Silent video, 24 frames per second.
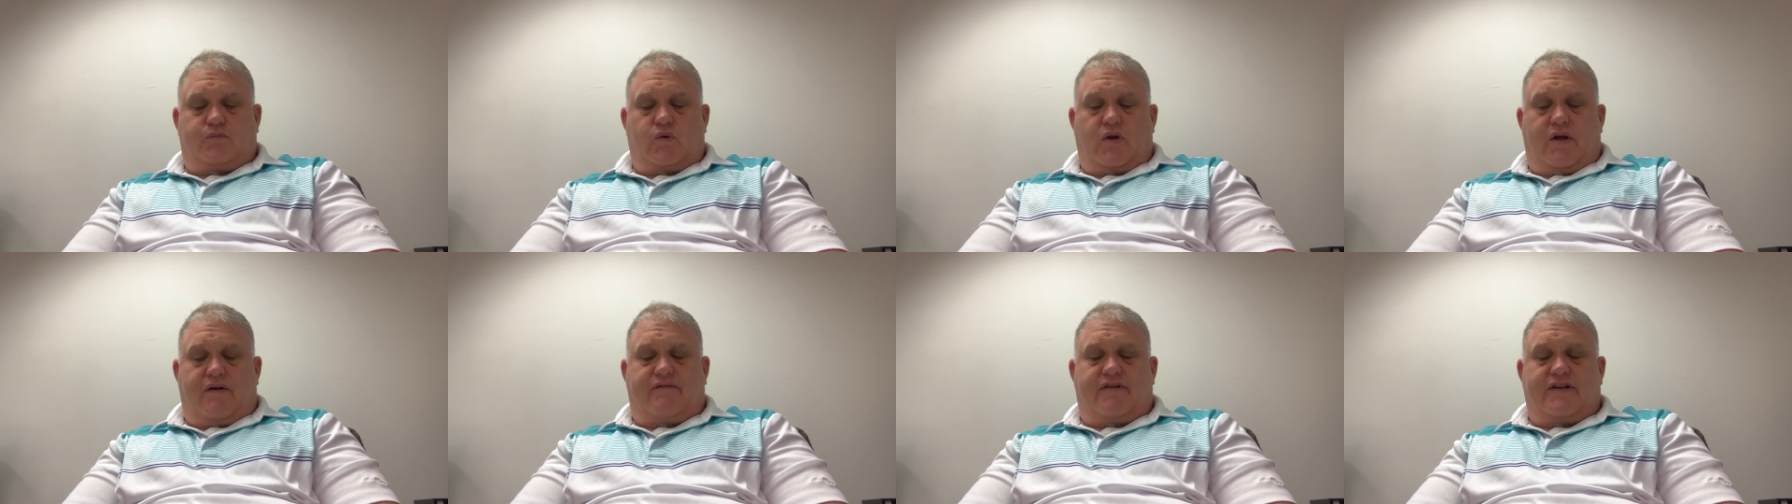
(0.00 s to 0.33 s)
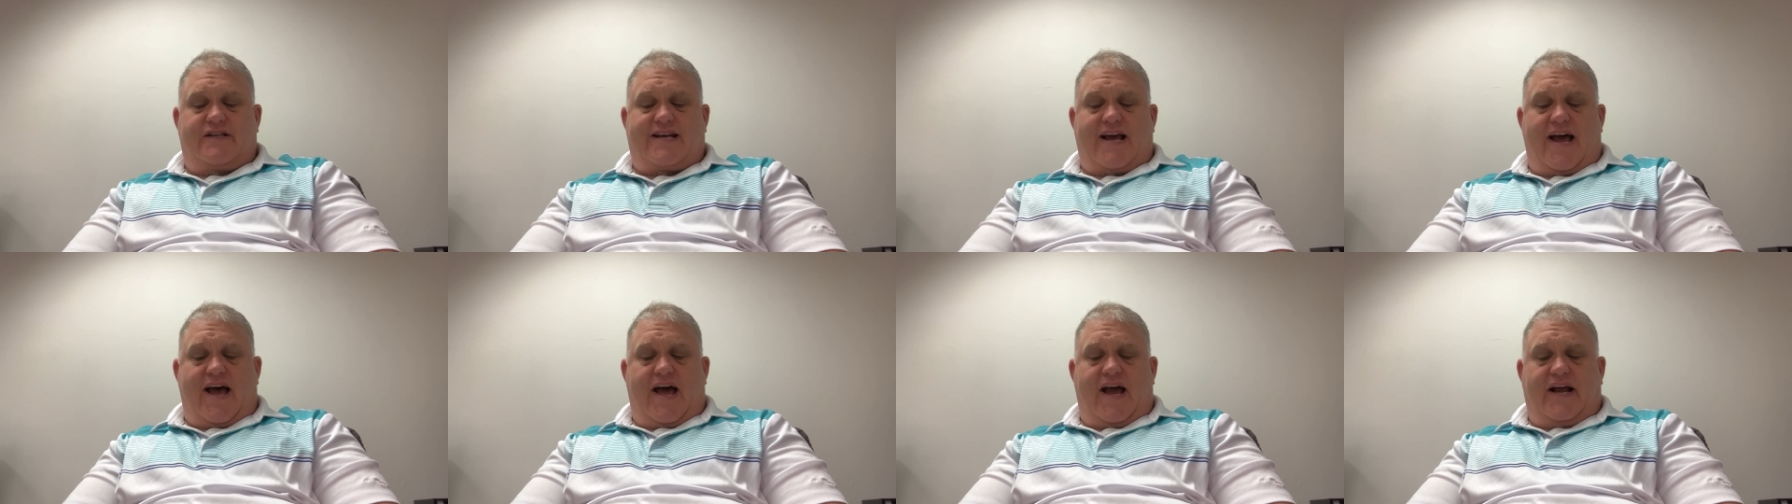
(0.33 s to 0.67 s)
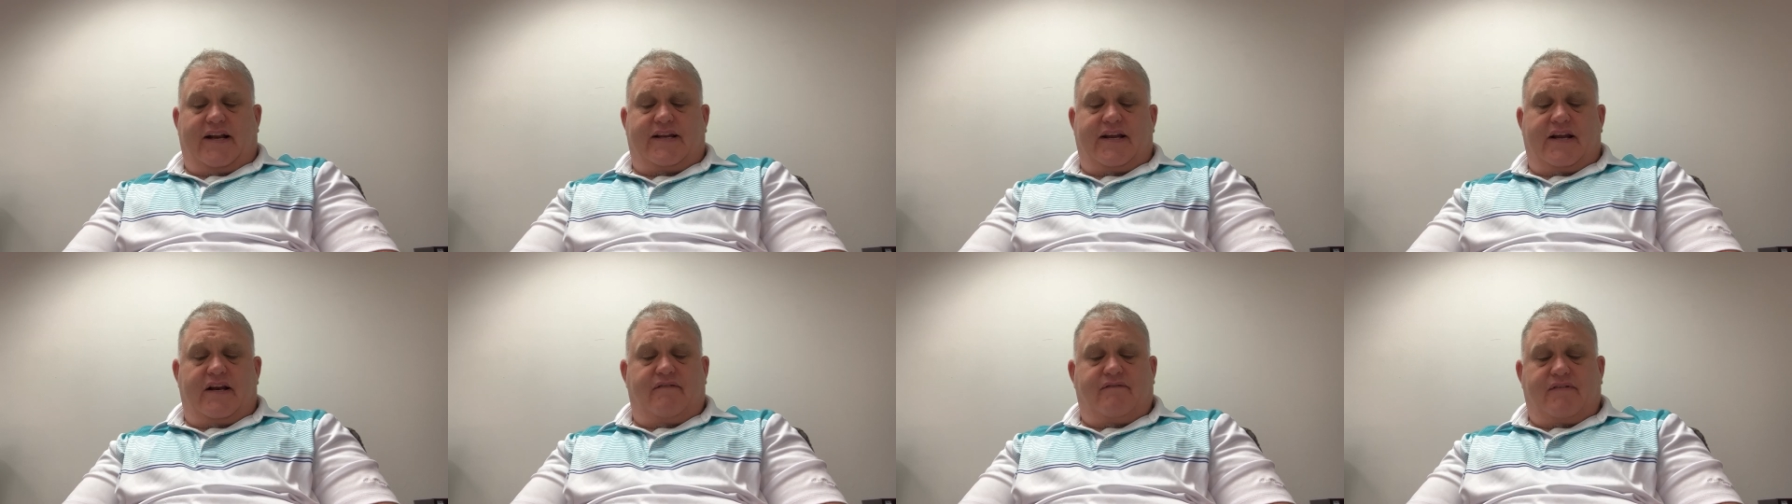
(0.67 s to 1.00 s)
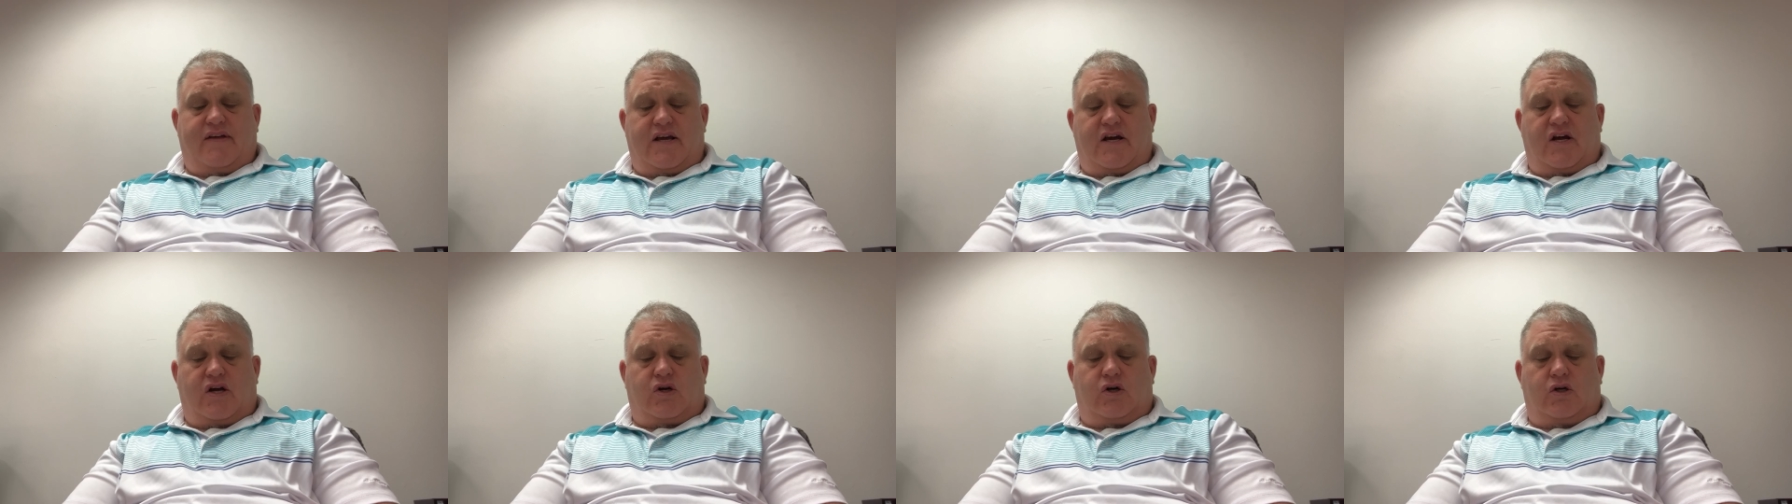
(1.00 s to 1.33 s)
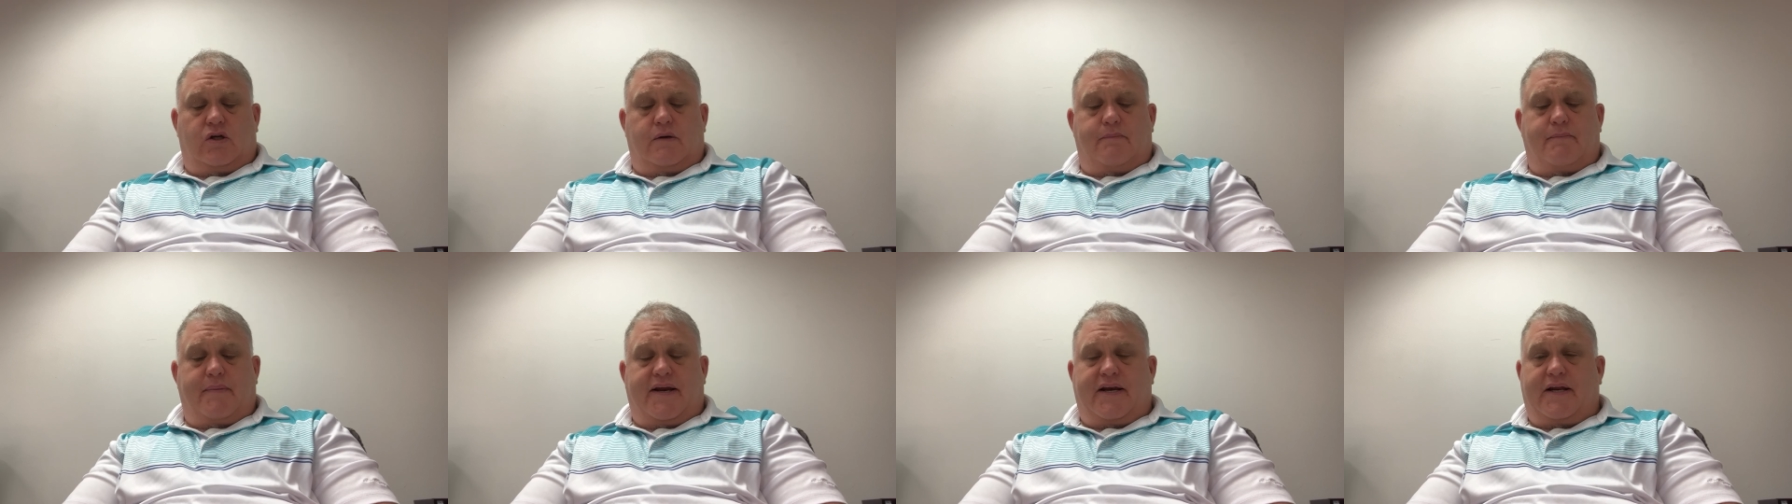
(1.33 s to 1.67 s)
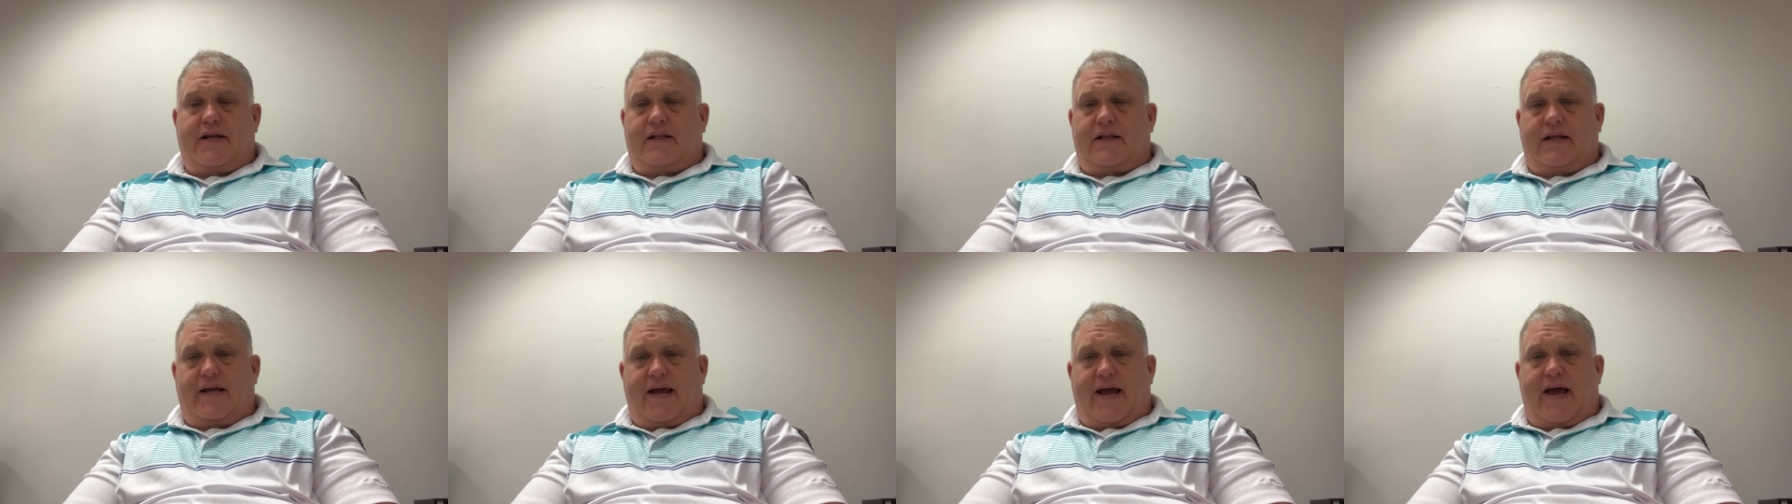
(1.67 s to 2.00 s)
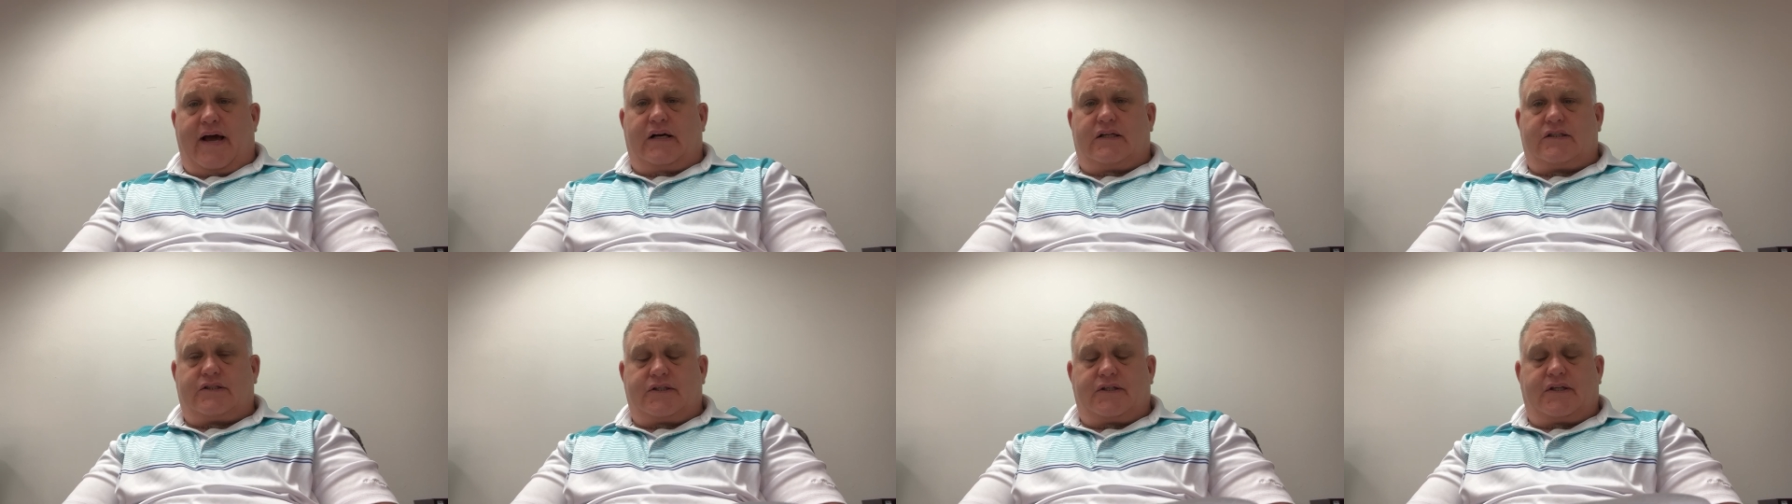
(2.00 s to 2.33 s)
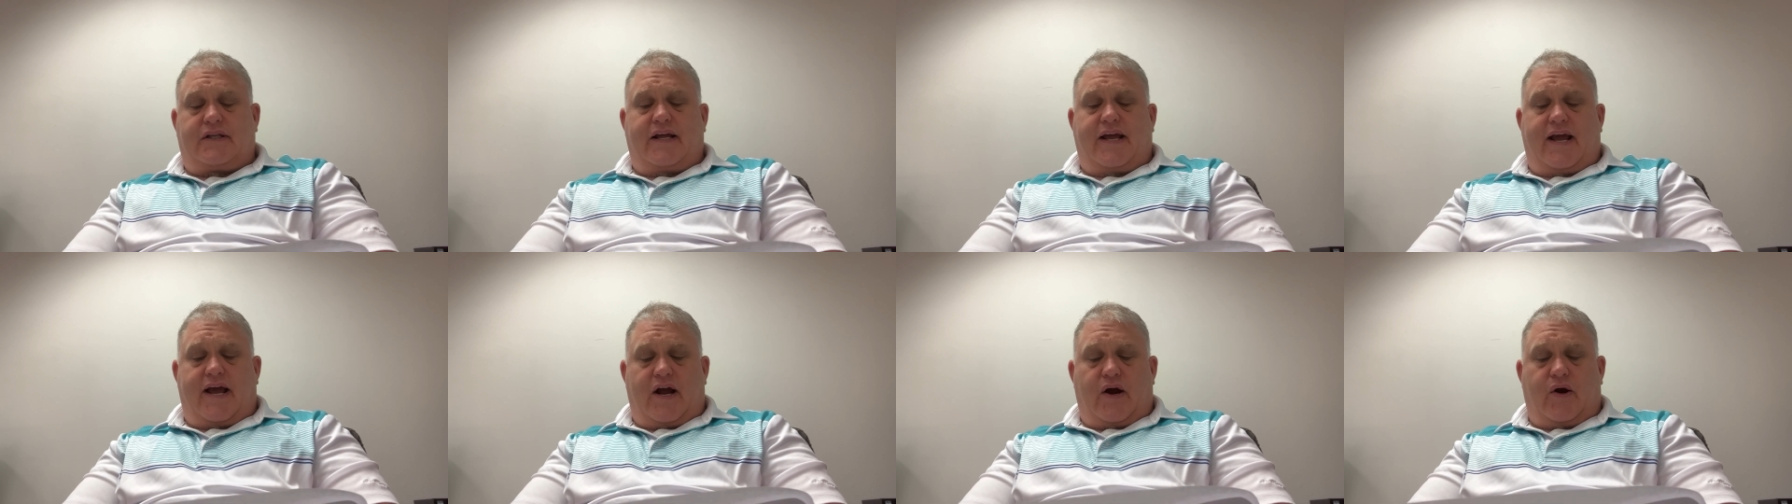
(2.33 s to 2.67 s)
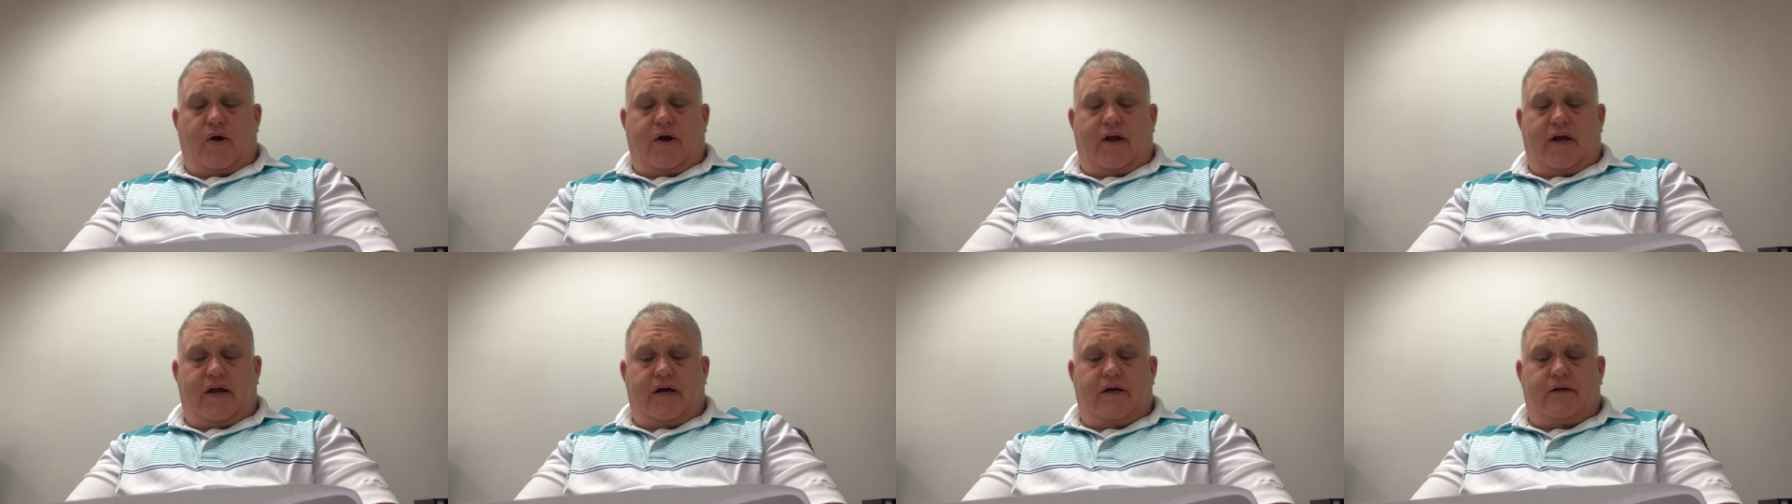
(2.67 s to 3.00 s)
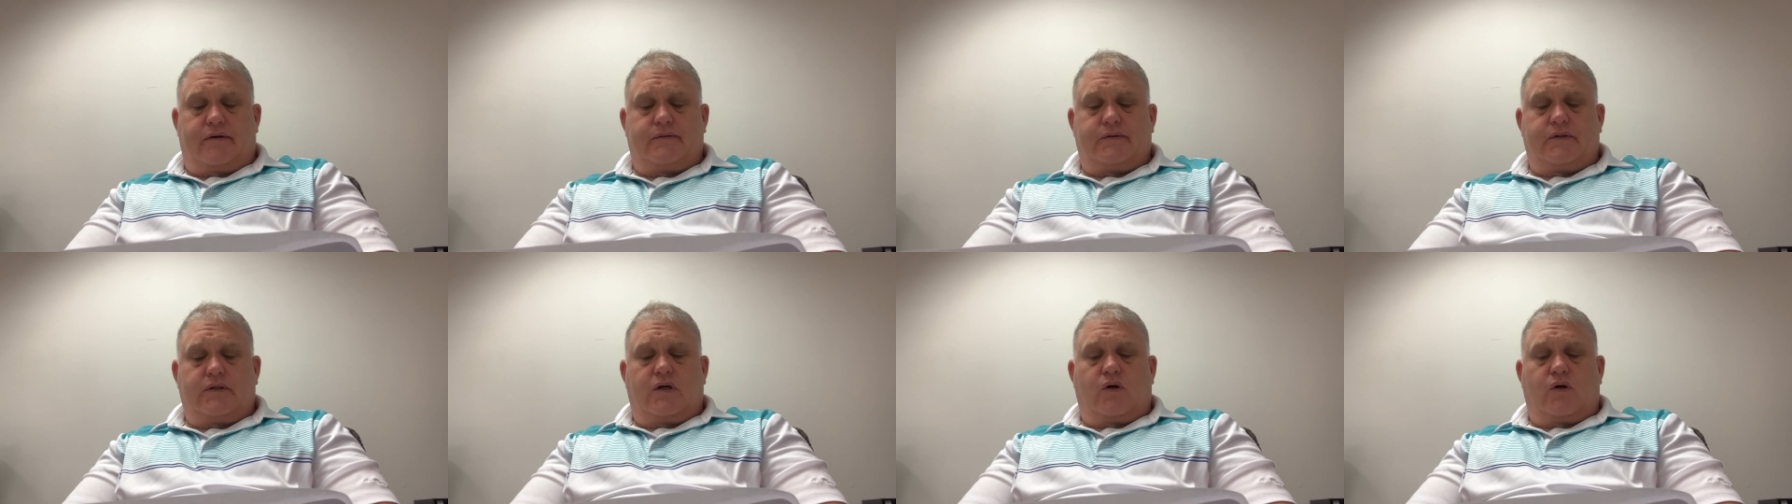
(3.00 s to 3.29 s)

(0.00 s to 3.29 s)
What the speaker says: If attacked in a vehicle, immediately exit the area,